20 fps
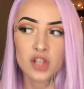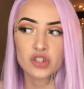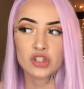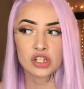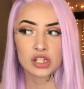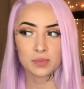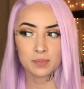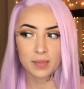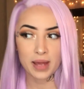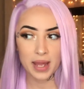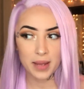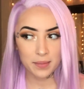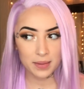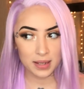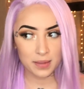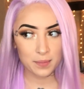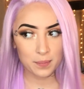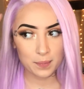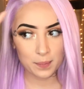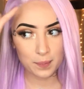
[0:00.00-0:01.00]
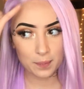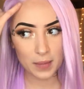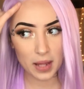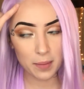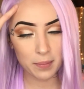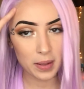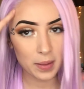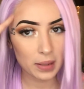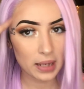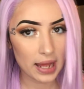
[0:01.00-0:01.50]
Just maybe
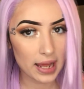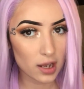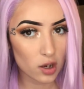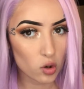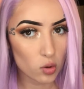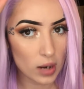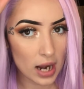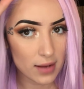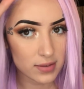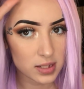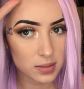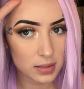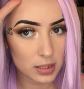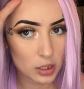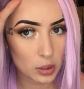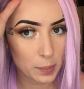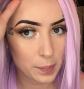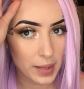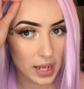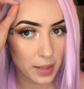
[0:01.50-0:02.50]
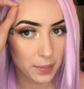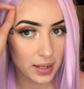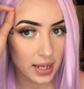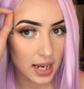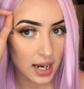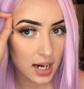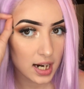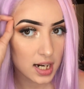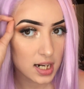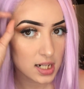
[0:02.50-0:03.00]
like grab some little baby
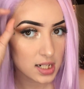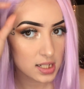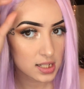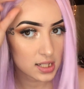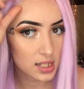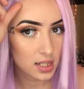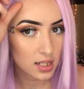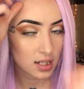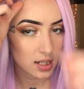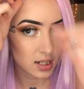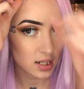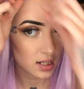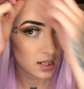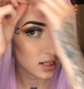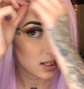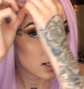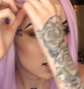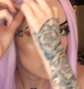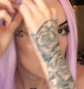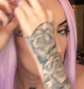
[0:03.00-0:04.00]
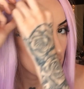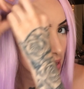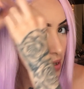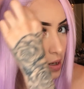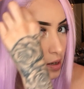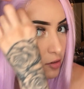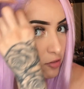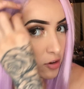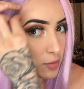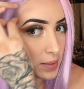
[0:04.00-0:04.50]
hairs
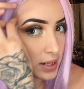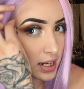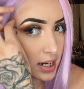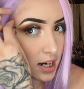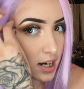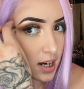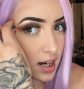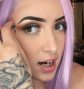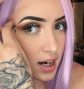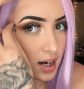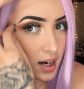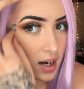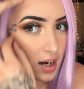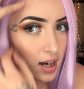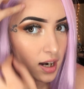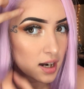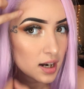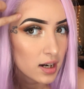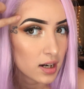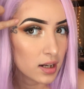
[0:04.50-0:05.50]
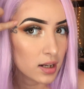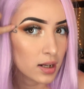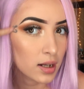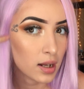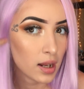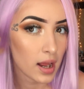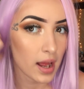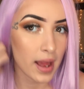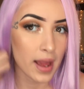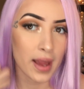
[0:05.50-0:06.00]
from here.
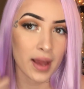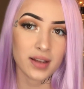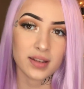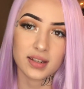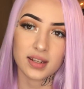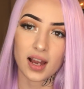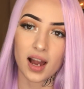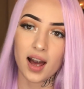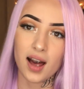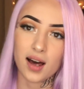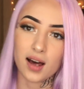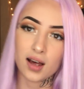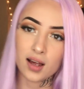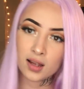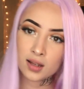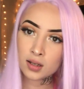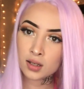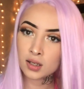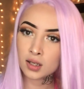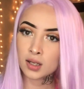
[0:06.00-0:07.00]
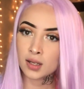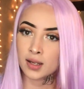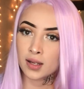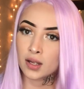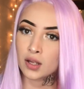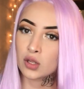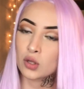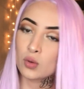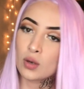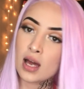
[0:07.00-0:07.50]
And yeah,
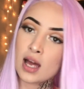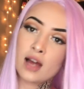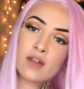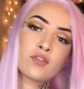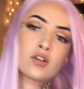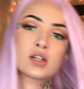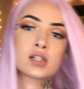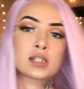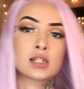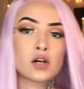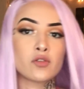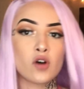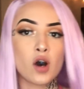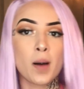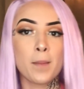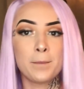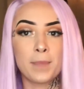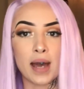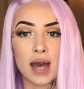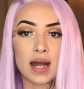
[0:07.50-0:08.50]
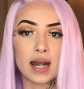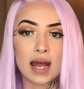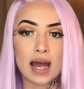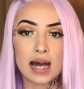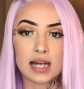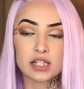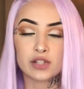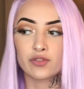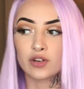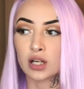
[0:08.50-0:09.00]
you have yourself a
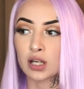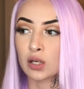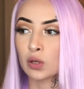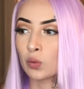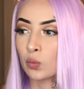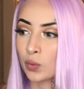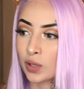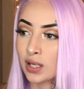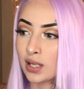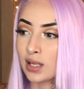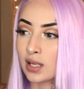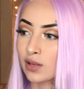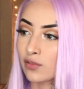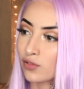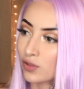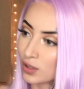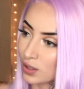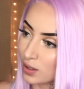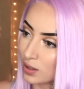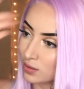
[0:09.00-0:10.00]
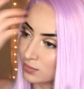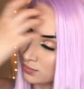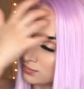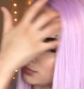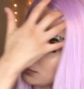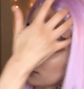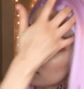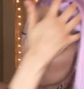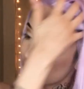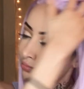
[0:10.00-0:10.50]
badass fucking wig for
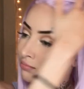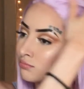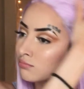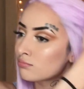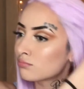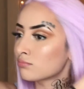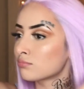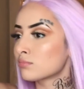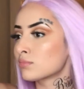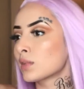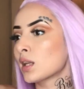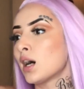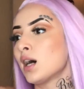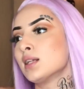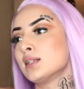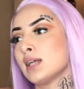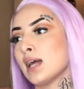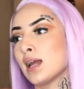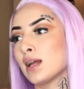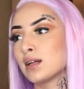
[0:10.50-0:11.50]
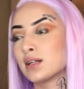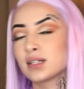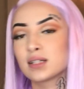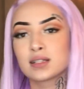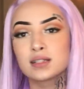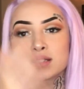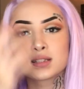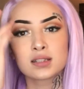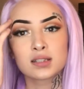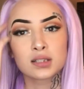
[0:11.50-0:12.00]
a day.
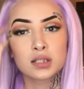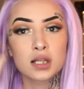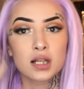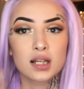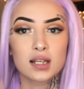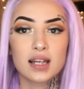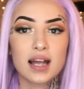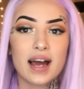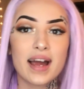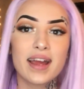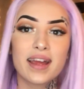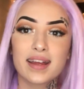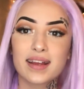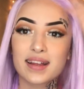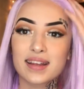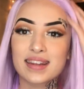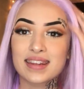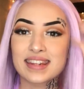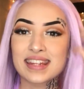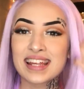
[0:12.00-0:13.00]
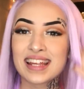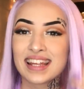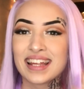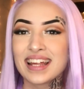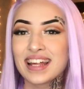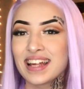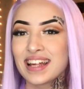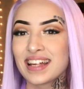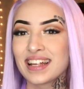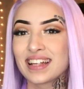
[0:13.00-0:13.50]
Like,
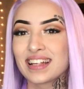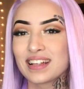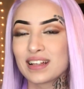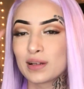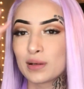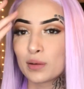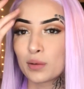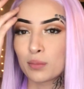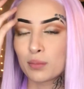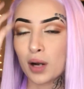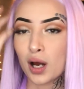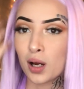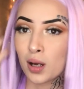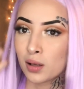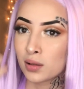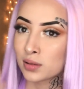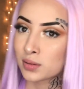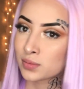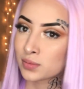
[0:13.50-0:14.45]
bruh.